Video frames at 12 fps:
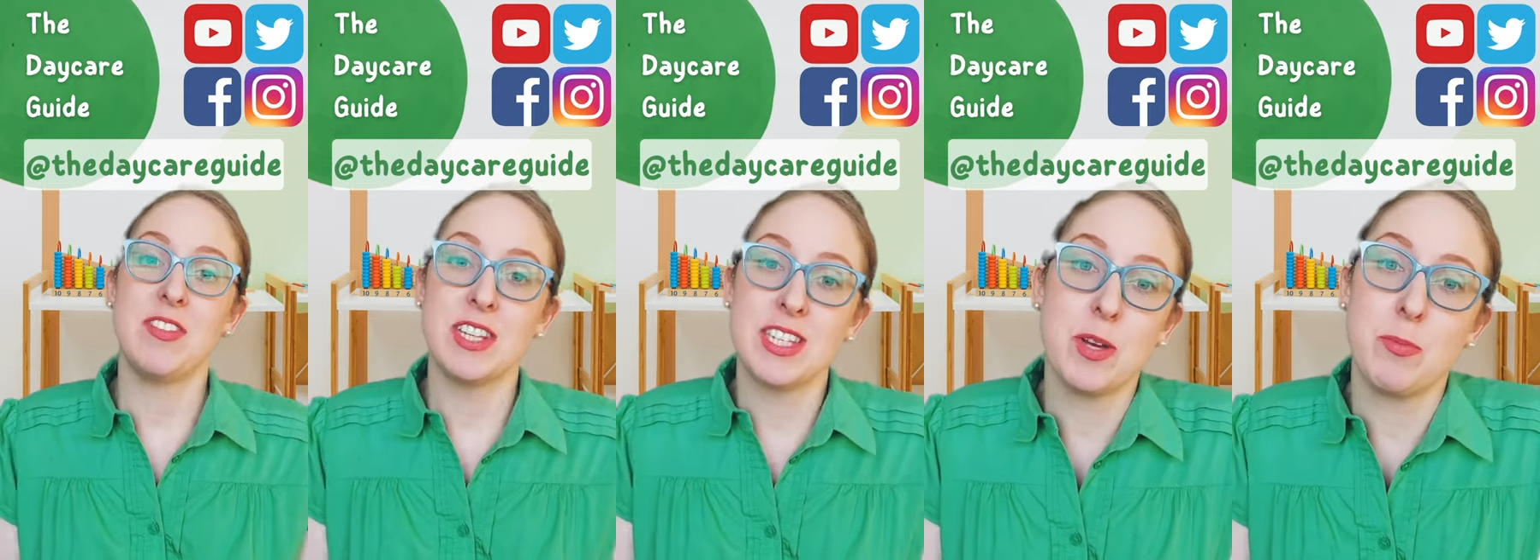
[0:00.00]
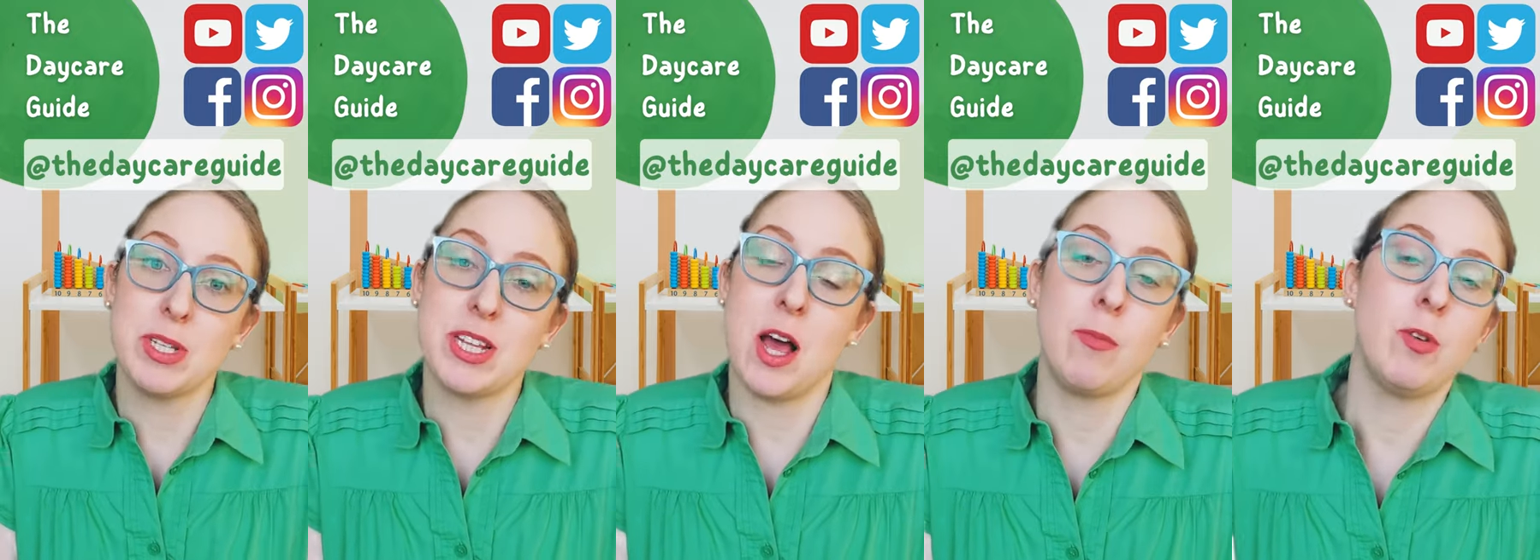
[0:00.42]
this tip
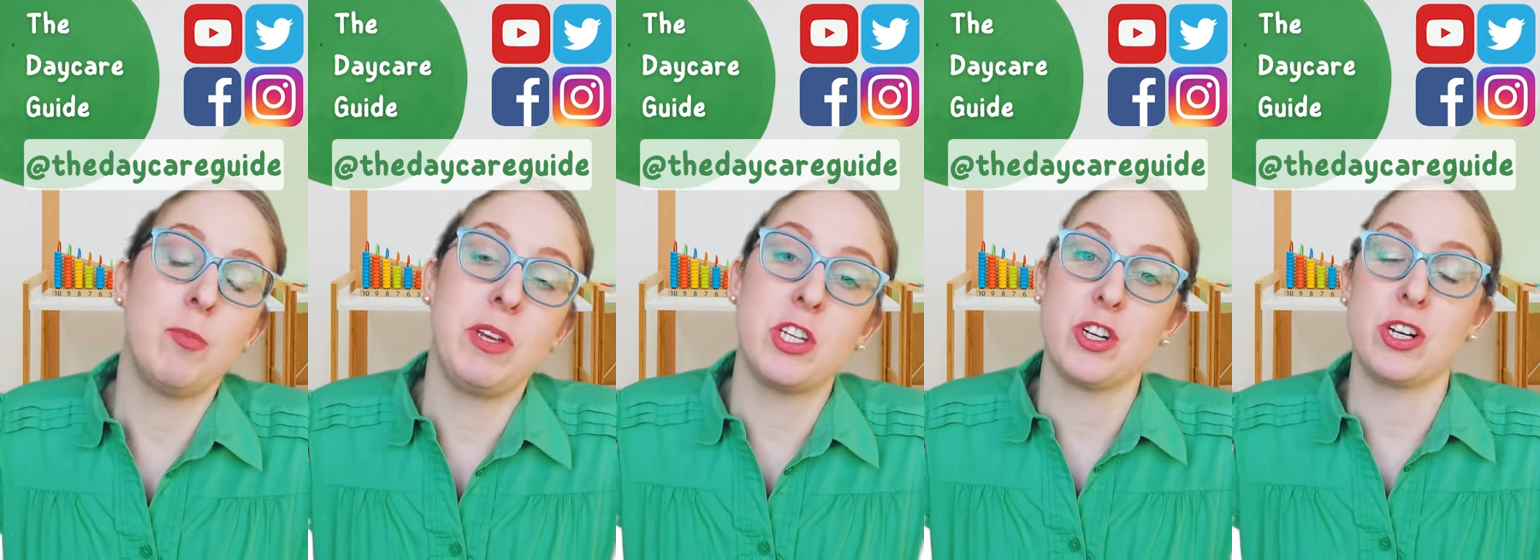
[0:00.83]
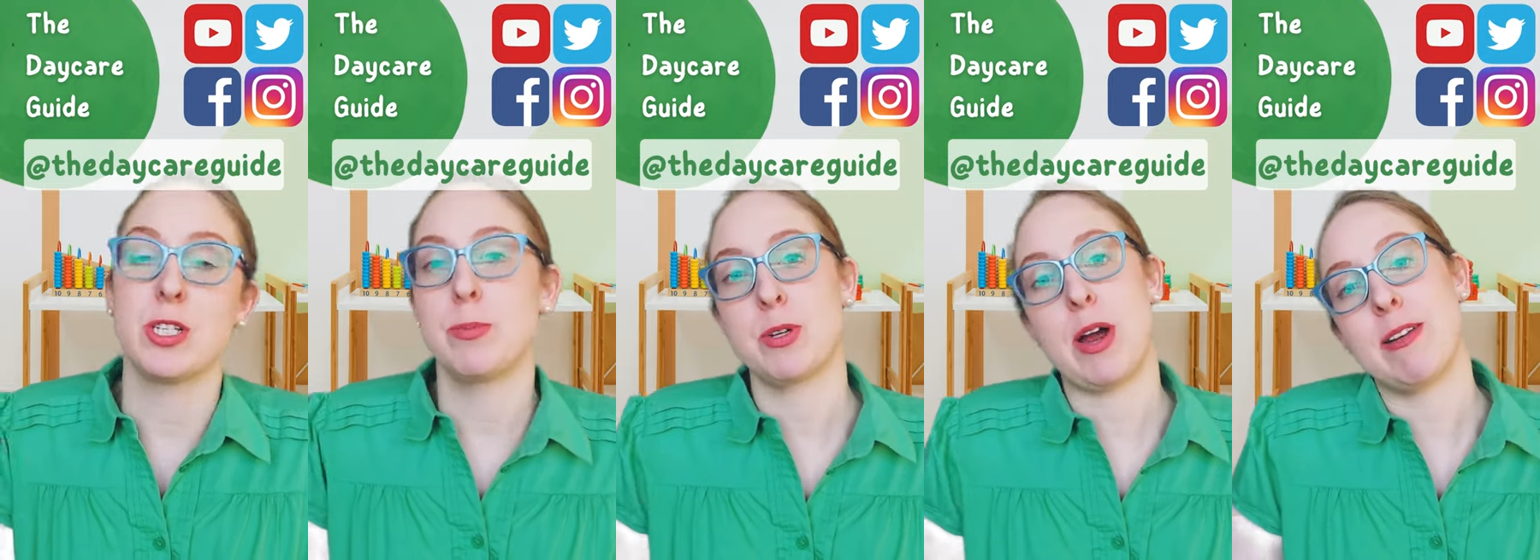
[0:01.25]
was helpful, be sure to
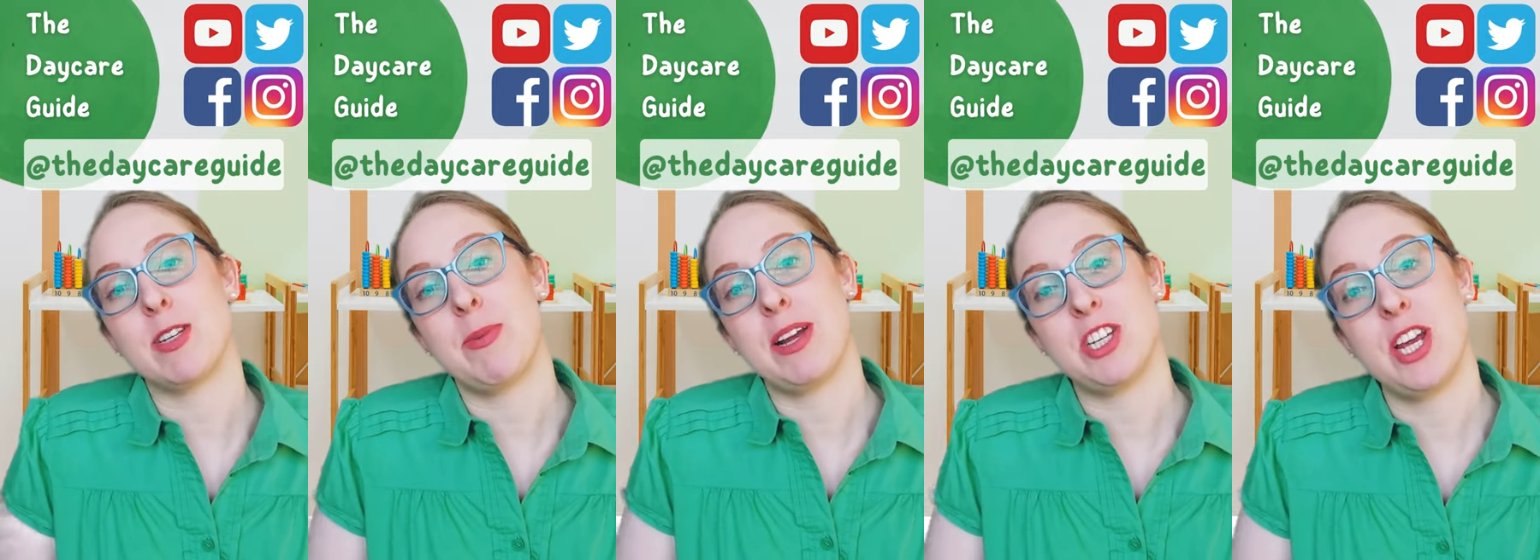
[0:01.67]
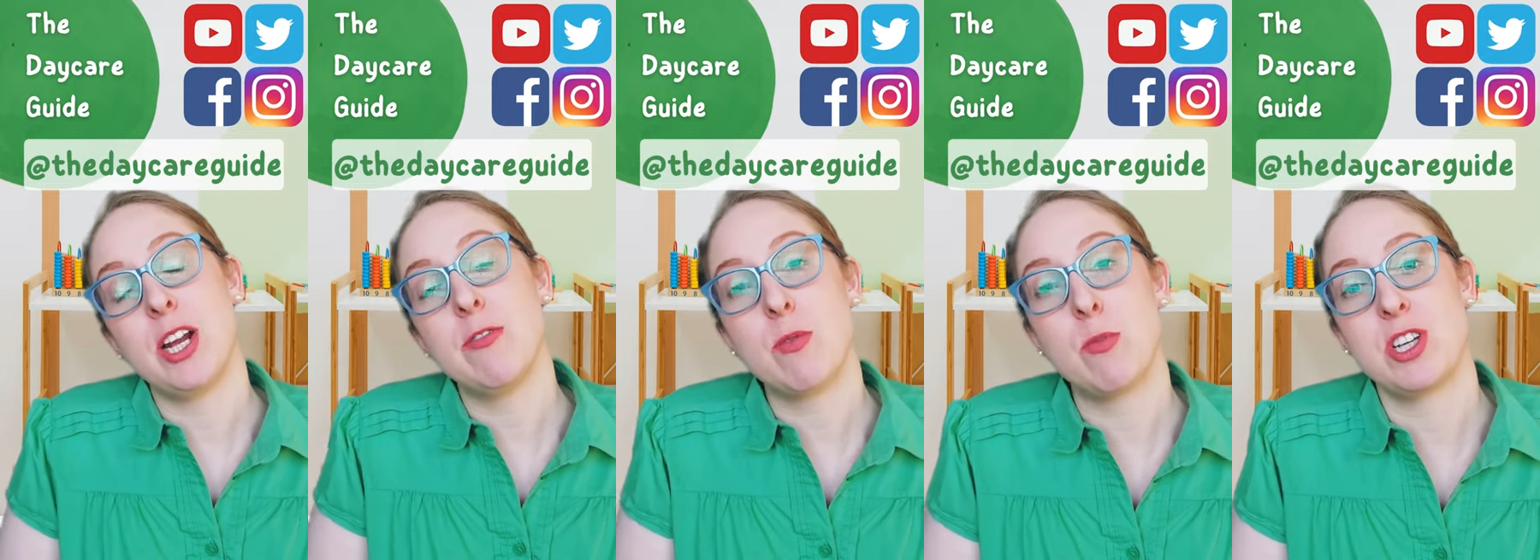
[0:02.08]
subscribe to my
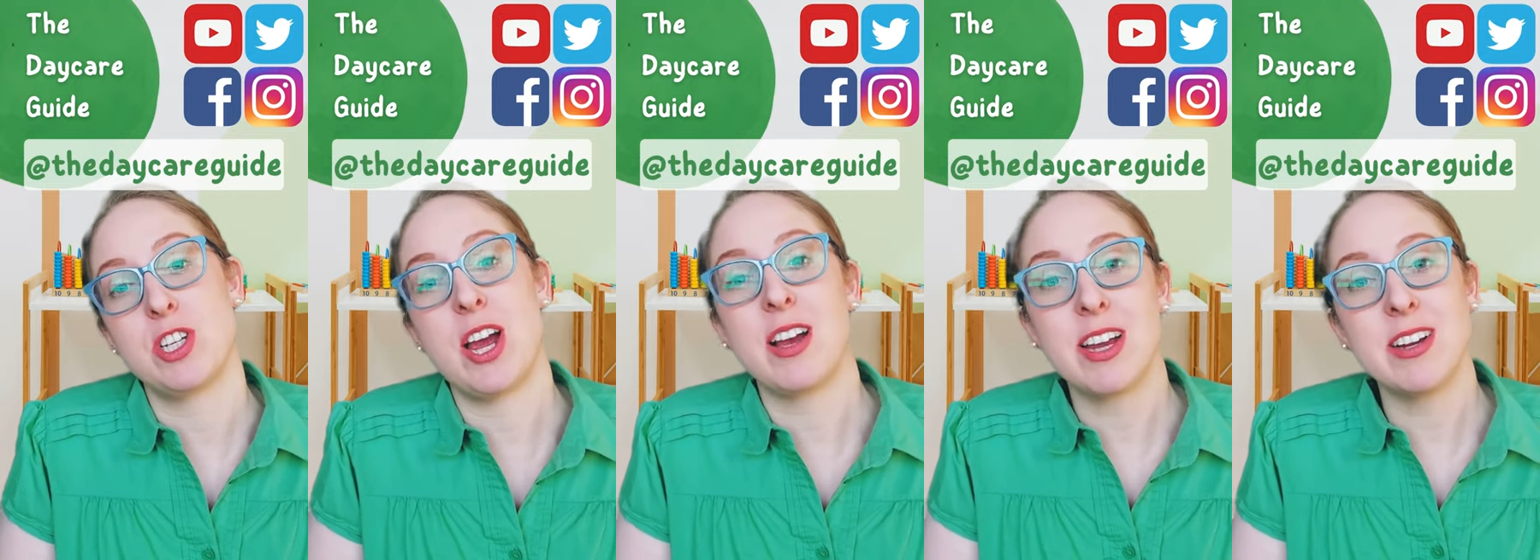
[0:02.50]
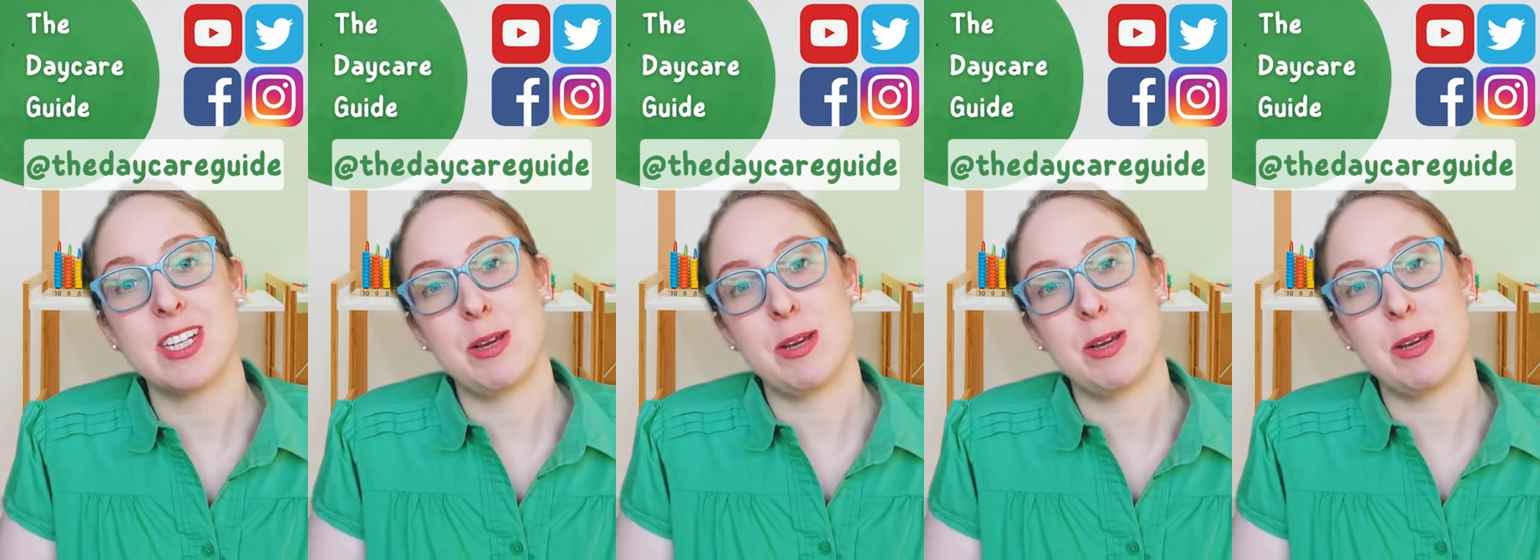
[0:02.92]
channel for more childcare